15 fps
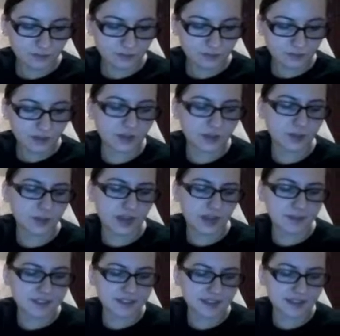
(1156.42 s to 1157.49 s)
the Ballottement
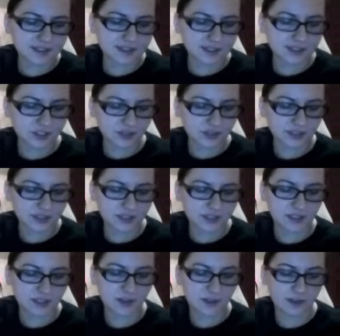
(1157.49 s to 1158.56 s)
test tells you if there's
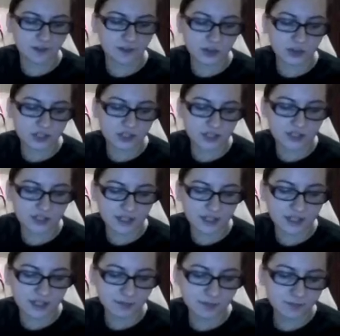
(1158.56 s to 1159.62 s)
an effusion in the knee.
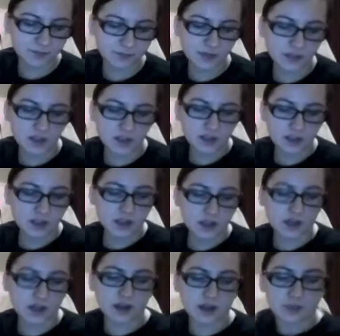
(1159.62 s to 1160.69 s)

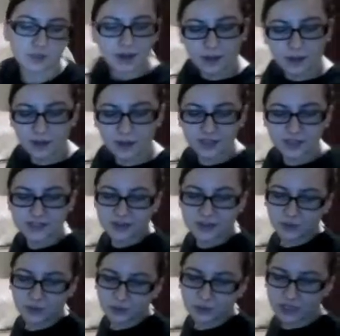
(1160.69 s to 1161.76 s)
I'll put
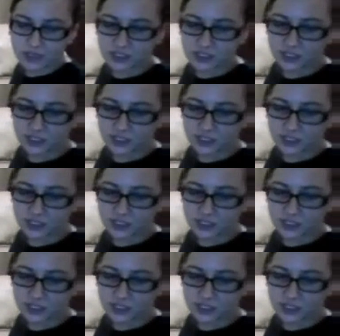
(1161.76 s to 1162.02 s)
downward pressure